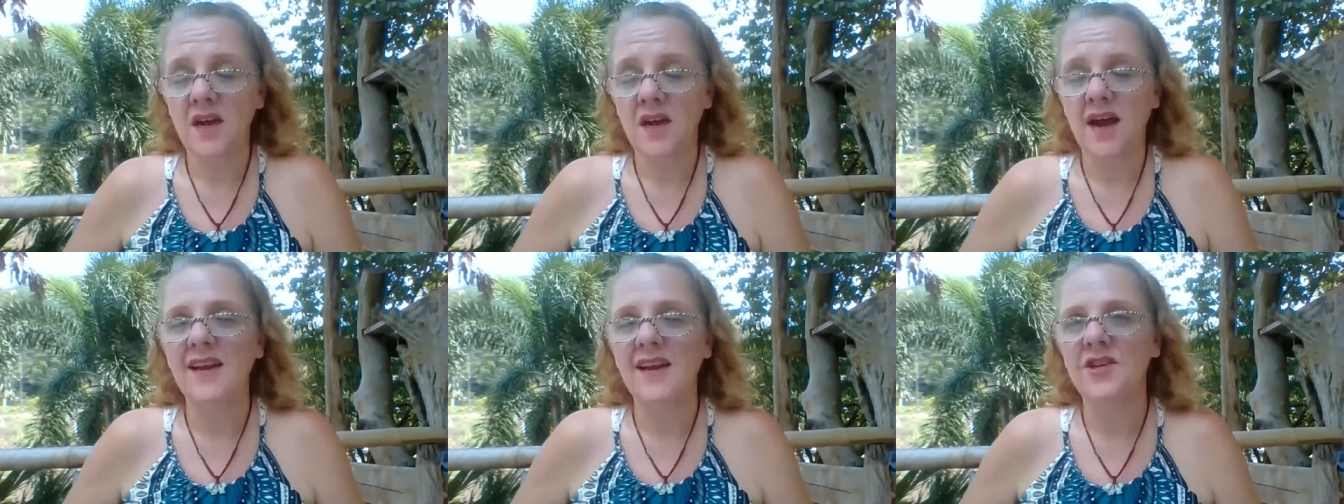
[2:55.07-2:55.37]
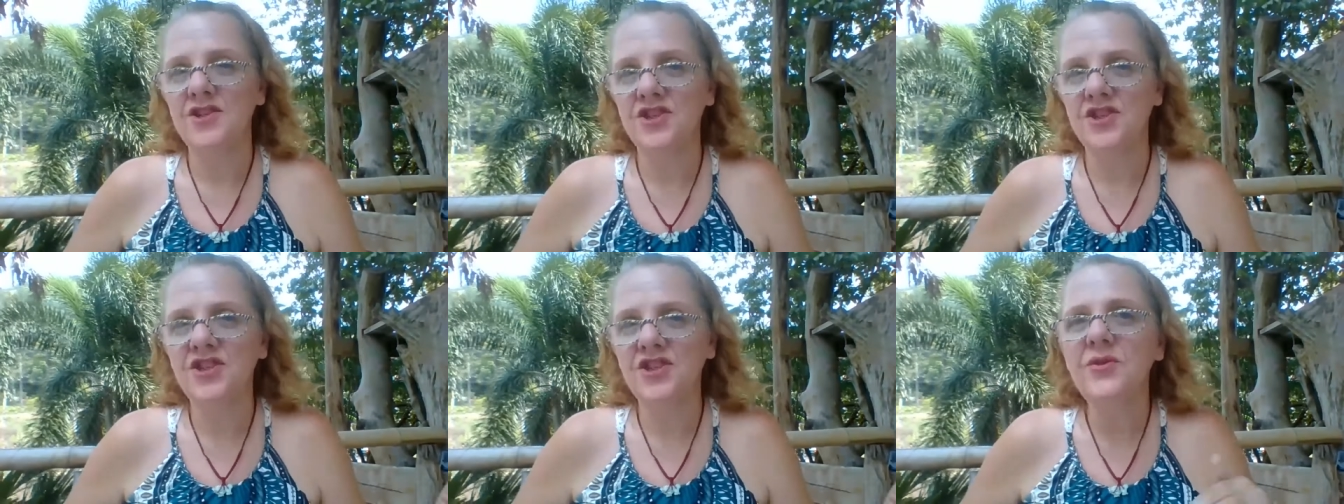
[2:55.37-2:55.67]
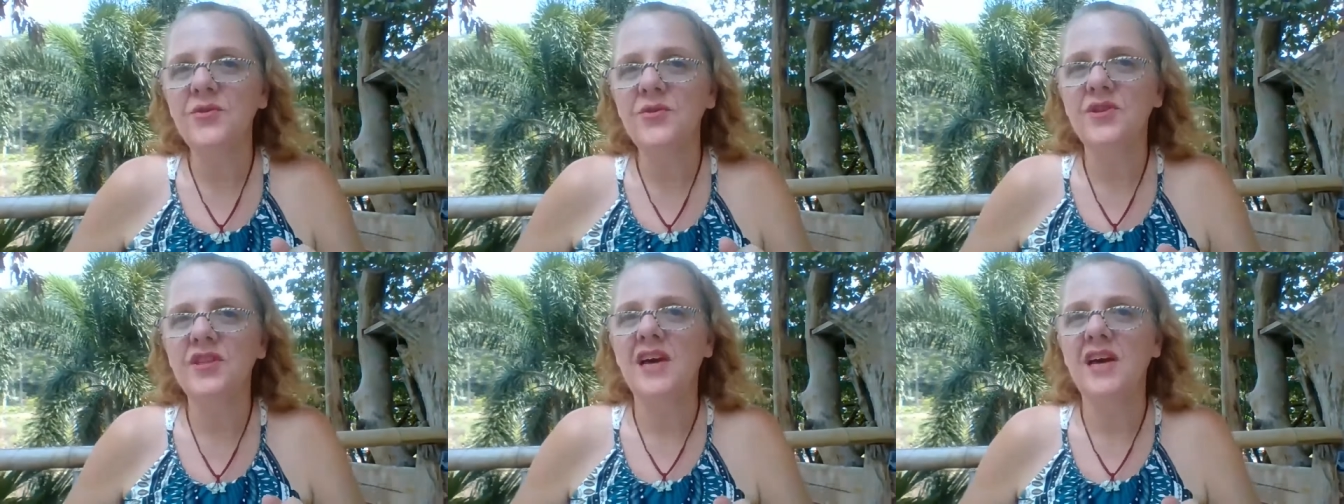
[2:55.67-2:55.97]
and I
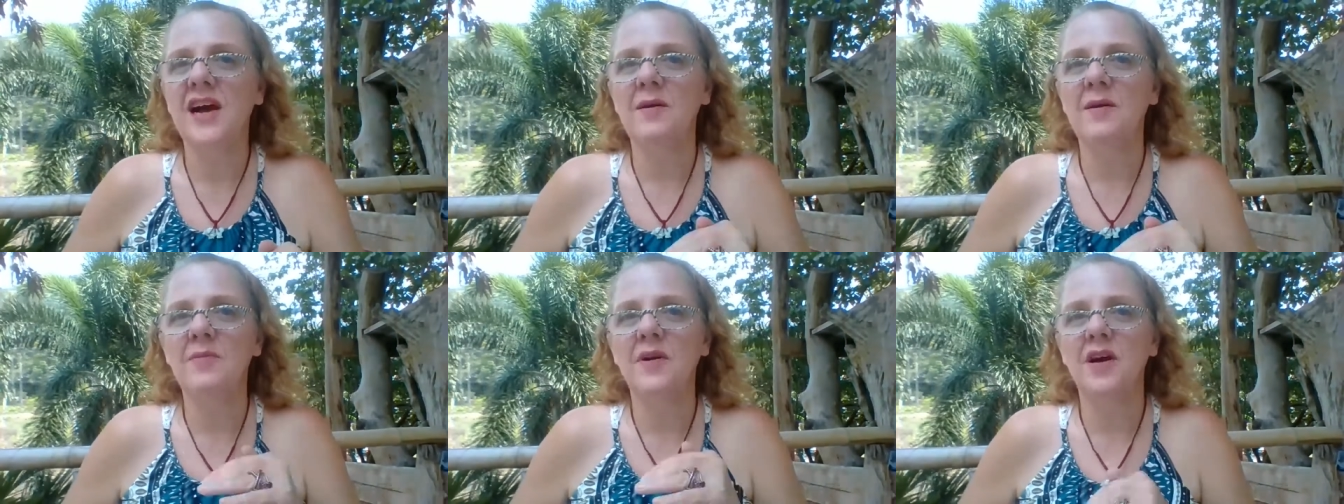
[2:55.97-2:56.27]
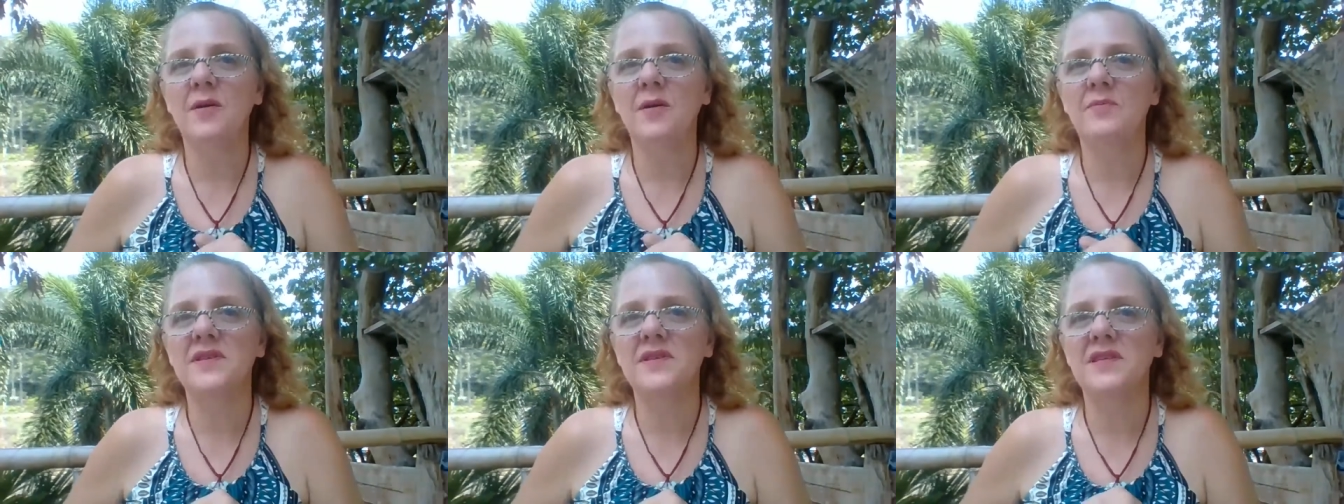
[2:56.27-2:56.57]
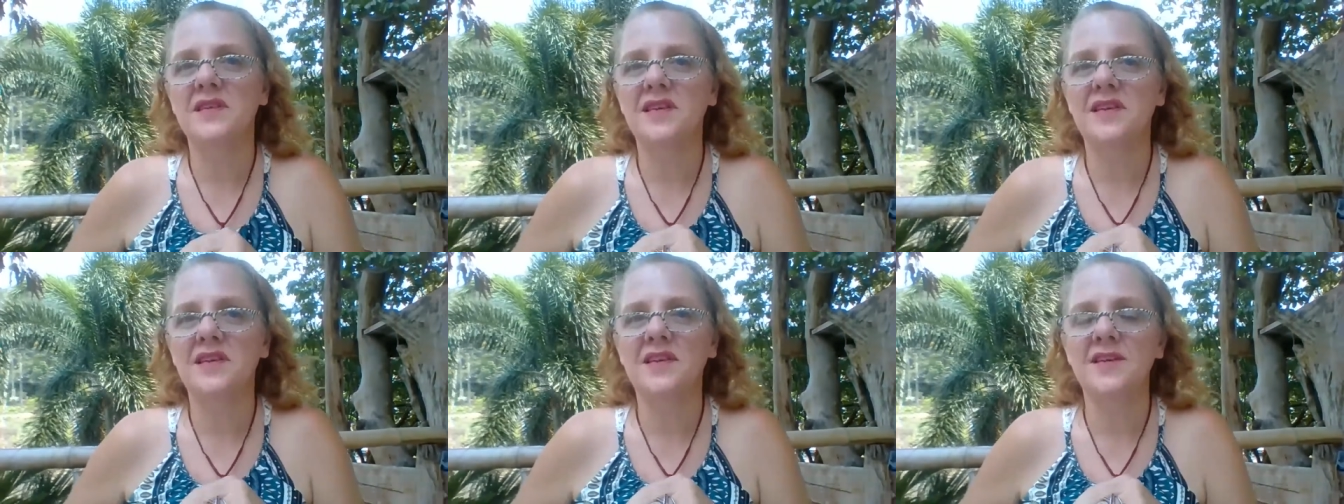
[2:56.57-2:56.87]
do that
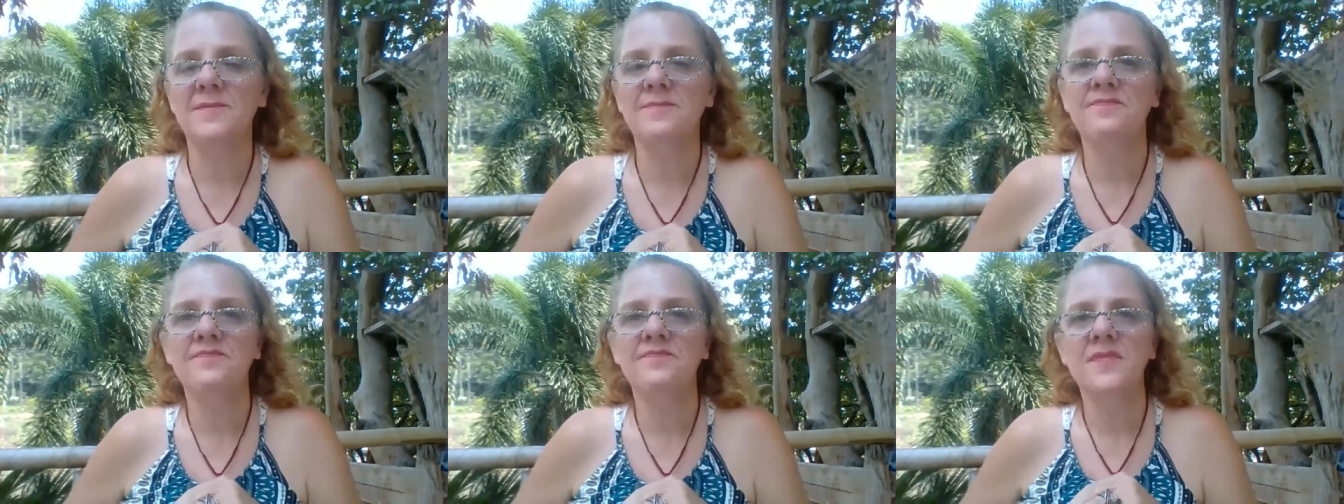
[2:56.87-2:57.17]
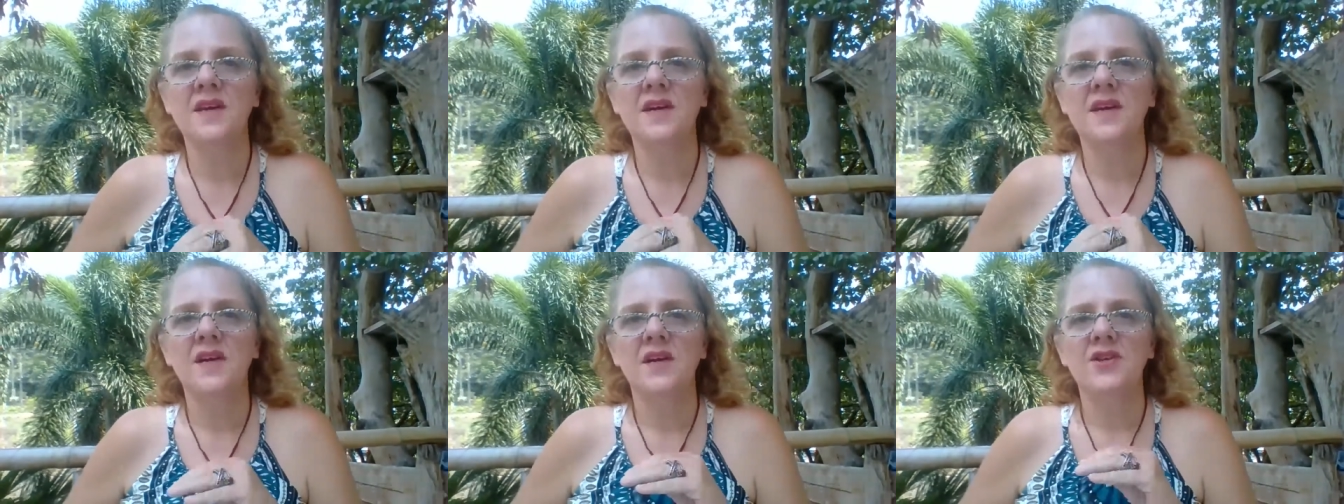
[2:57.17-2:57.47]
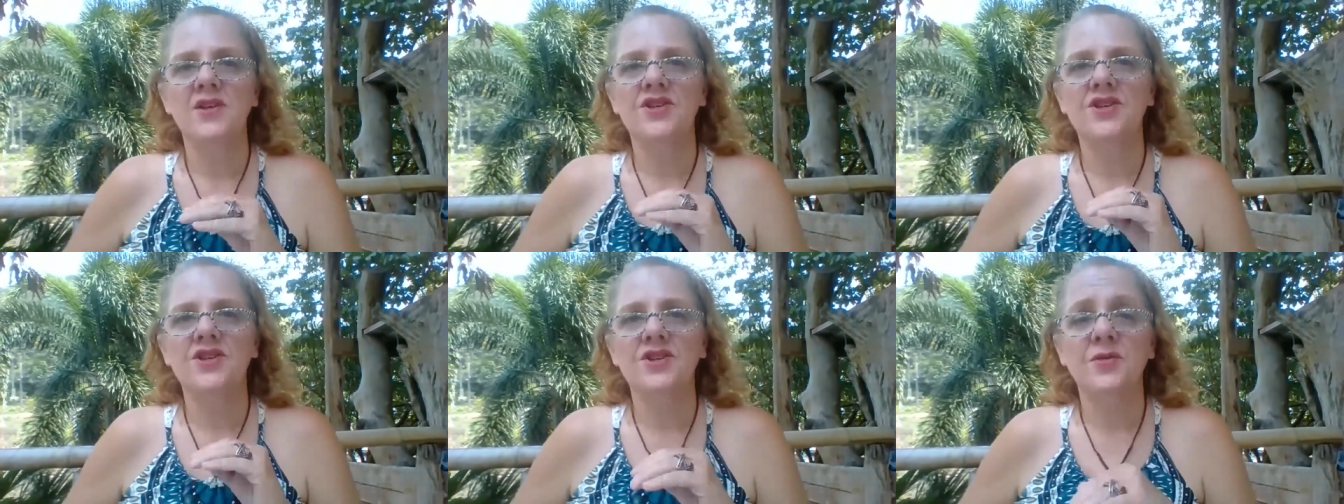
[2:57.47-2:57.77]
purposely
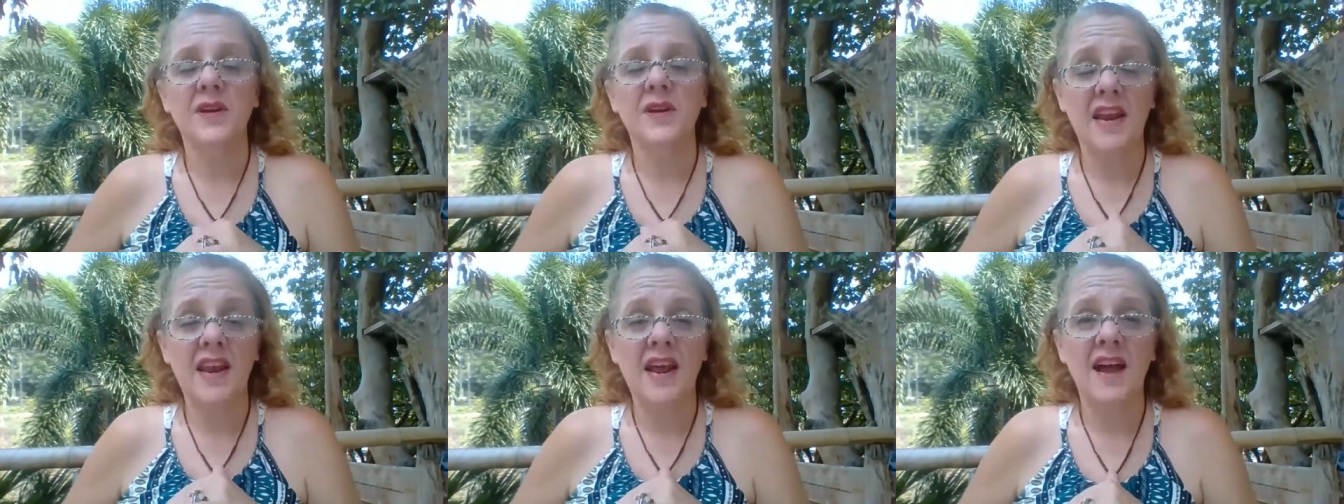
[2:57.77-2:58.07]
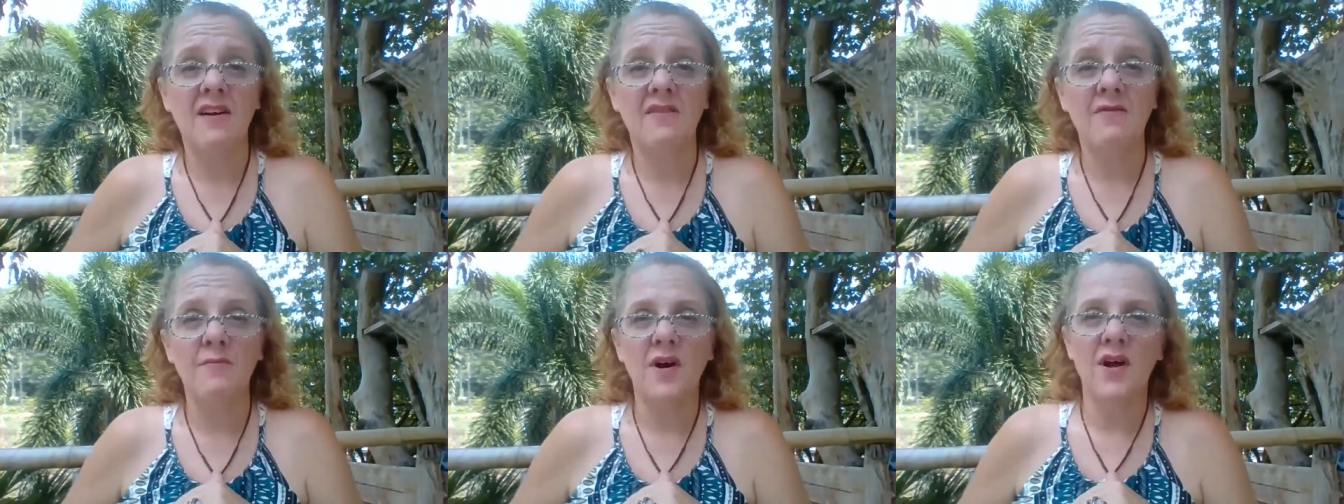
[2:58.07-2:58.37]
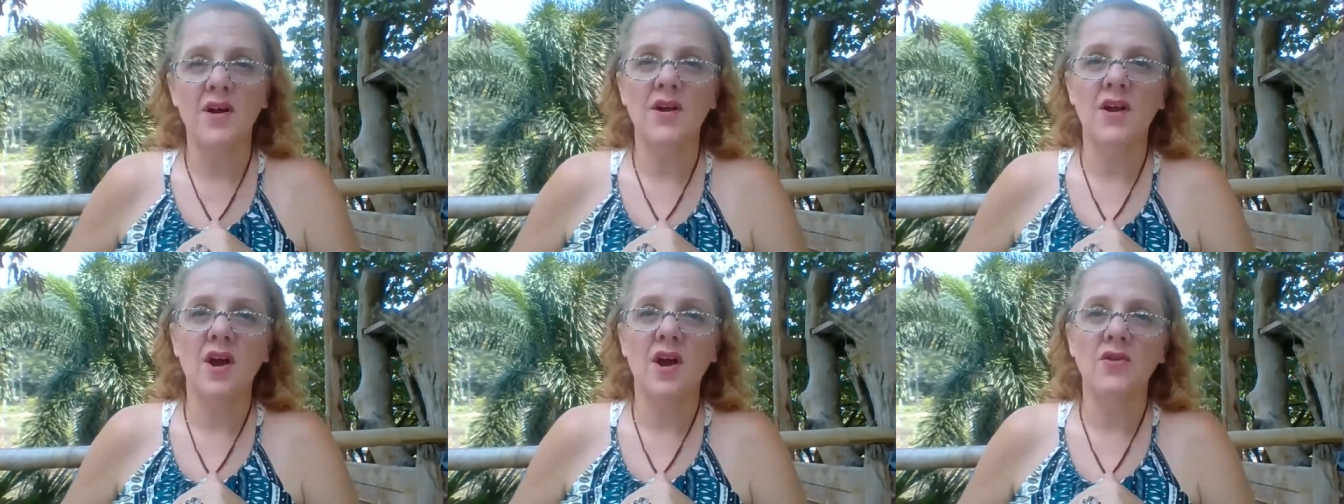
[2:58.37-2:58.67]
to get out of
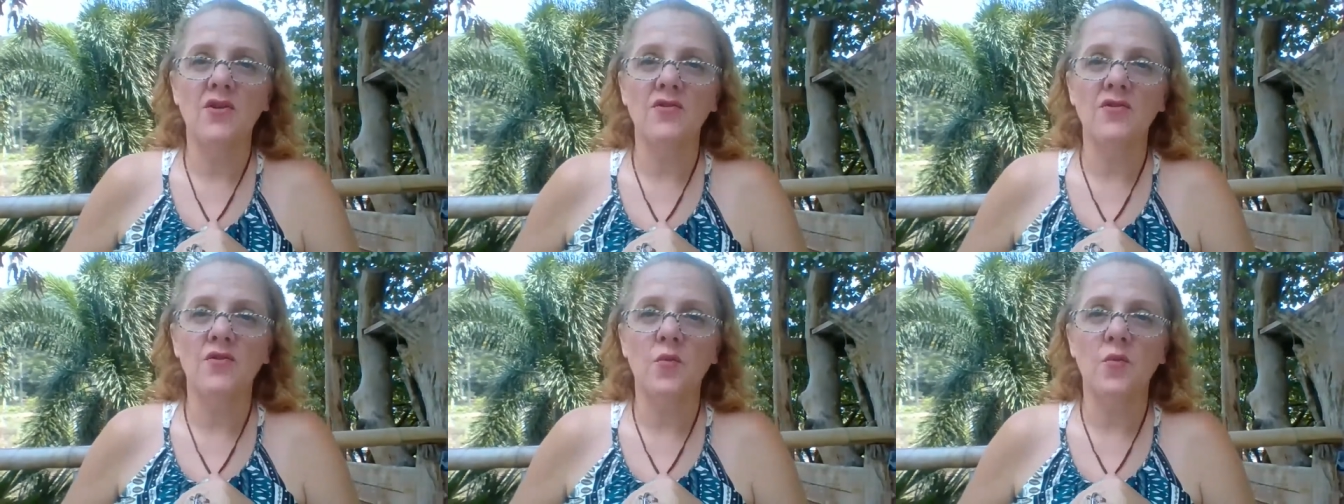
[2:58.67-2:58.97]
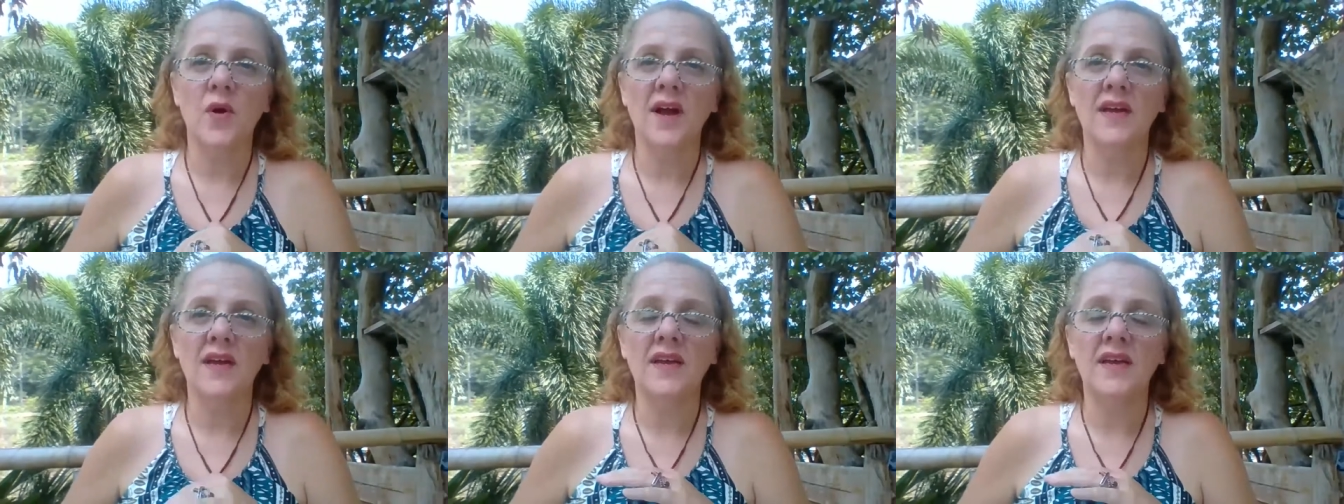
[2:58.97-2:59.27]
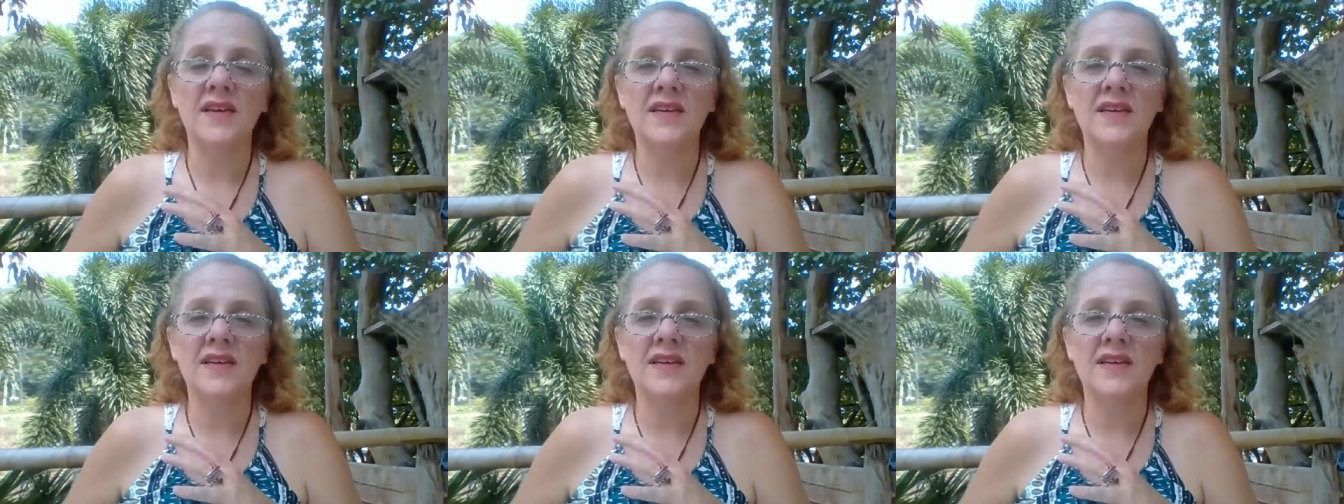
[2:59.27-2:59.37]
my own way.